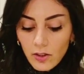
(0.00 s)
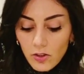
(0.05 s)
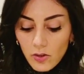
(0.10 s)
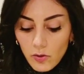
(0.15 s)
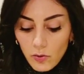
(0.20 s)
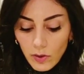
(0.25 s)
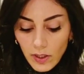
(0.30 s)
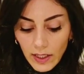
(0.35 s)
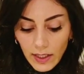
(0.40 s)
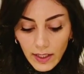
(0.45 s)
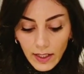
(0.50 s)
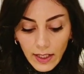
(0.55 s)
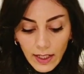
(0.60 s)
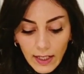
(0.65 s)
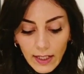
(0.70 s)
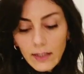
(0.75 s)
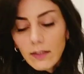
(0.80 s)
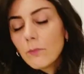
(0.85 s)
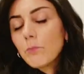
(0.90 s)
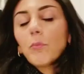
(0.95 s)
you, I
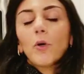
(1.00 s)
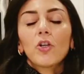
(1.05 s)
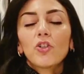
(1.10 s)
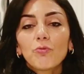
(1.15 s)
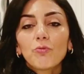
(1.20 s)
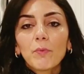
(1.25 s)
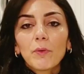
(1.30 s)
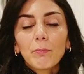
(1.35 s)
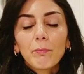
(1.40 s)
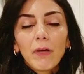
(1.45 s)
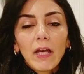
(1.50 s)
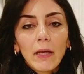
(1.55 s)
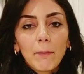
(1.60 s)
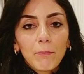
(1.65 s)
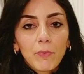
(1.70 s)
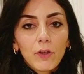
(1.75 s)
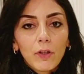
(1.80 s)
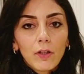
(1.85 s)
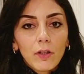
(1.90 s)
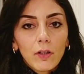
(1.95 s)
had parchment
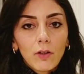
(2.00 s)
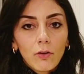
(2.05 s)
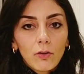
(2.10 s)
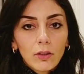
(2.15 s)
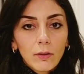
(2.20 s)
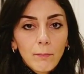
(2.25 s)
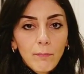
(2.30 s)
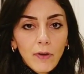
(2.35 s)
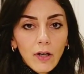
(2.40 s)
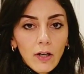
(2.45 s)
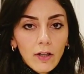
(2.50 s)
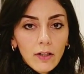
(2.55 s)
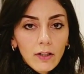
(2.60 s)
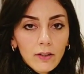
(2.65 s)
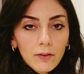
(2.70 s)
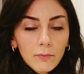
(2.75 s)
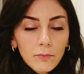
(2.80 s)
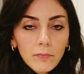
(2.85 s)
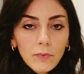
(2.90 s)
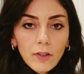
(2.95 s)
paper on the
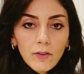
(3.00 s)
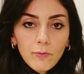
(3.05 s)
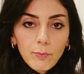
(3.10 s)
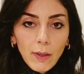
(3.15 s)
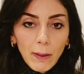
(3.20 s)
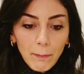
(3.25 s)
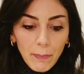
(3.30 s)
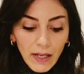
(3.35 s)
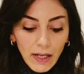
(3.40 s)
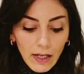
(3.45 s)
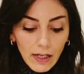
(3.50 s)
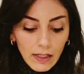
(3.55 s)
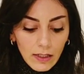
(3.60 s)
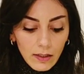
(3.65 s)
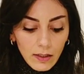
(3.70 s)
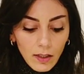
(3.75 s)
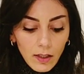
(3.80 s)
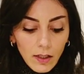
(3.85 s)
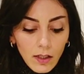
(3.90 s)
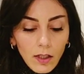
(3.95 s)
bottom of my
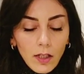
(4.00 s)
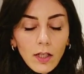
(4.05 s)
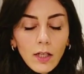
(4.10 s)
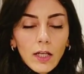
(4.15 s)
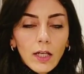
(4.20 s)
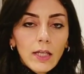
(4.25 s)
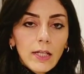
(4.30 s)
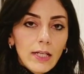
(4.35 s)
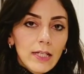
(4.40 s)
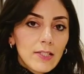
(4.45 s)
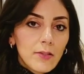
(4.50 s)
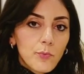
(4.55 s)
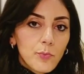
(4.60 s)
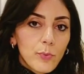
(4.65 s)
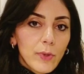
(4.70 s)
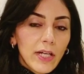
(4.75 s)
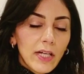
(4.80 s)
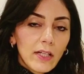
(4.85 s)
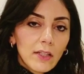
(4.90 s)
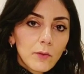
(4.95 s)
pan, and I
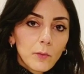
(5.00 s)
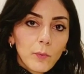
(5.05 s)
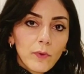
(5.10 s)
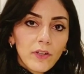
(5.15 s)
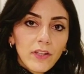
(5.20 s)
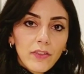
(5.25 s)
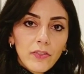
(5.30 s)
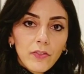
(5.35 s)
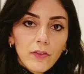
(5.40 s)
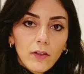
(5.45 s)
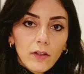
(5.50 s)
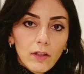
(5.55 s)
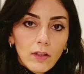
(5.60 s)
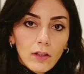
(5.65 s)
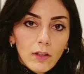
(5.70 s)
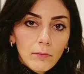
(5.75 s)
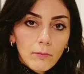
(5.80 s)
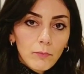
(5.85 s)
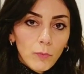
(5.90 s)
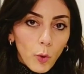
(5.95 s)
sprayed with
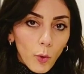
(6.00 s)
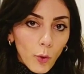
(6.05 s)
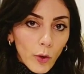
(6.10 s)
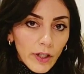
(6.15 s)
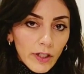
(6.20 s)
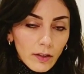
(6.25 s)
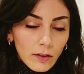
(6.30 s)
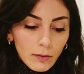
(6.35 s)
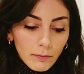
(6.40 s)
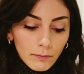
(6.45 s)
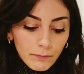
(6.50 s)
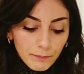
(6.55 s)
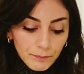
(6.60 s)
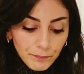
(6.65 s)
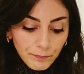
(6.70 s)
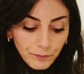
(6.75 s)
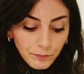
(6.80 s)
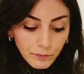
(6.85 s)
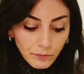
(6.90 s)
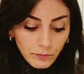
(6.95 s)
oil
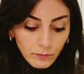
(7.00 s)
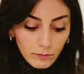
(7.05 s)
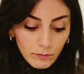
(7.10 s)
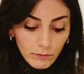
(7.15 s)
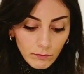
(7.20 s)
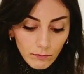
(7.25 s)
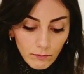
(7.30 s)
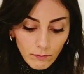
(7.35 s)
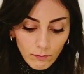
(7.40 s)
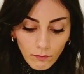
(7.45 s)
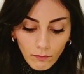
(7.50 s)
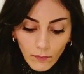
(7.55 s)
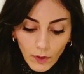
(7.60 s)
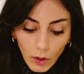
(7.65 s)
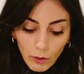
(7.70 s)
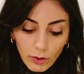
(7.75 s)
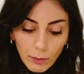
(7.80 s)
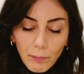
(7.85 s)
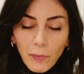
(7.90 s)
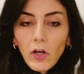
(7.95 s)

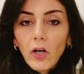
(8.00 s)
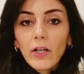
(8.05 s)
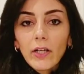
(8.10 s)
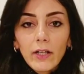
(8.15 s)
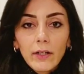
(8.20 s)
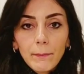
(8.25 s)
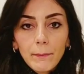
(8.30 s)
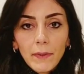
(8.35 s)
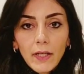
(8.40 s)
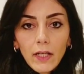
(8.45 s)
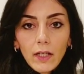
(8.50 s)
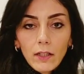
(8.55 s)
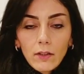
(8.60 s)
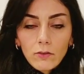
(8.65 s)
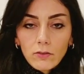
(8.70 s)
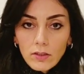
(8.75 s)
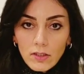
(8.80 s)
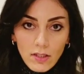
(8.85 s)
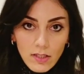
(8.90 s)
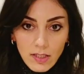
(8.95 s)
on the bottom and
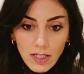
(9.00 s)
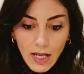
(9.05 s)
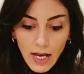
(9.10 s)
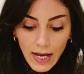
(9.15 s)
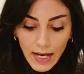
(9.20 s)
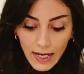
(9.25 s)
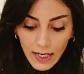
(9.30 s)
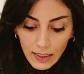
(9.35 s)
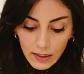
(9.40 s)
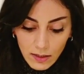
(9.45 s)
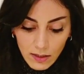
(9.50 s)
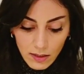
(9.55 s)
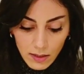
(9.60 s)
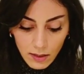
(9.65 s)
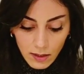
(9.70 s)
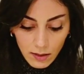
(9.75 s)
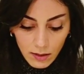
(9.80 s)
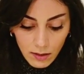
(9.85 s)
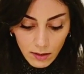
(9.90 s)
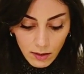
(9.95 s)
on the sides
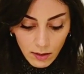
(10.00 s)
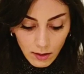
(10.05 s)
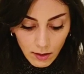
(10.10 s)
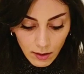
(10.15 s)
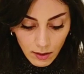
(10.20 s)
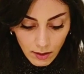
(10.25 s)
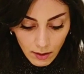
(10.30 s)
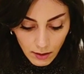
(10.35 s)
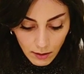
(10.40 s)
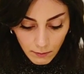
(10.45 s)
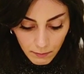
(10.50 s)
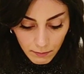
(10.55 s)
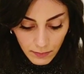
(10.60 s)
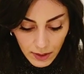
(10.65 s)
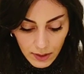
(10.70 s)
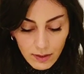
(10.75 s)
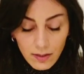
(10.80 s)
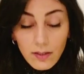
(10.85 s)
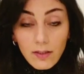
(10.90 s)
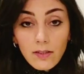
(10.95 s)

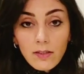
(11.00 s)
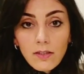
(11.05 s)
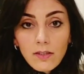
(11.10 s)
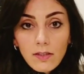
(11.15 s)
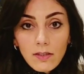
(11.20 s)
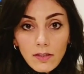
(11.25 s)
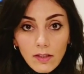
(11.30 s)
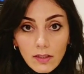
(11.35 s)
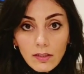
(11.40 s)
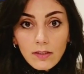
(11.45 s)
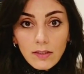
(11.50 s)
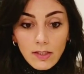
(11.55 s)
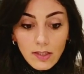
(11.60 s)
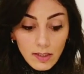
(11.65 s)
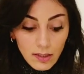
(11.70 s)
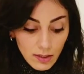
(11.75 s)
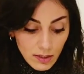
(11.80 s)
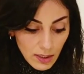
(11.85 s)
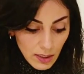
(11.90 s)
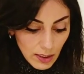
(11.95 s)
because this is gonna
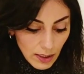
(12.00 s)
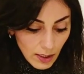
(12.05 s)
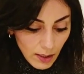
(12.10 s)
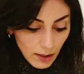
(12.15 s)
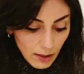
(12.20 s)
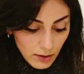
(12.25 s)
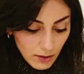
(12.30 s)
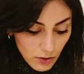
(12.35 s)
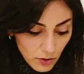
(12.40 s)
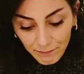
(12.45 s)
stick.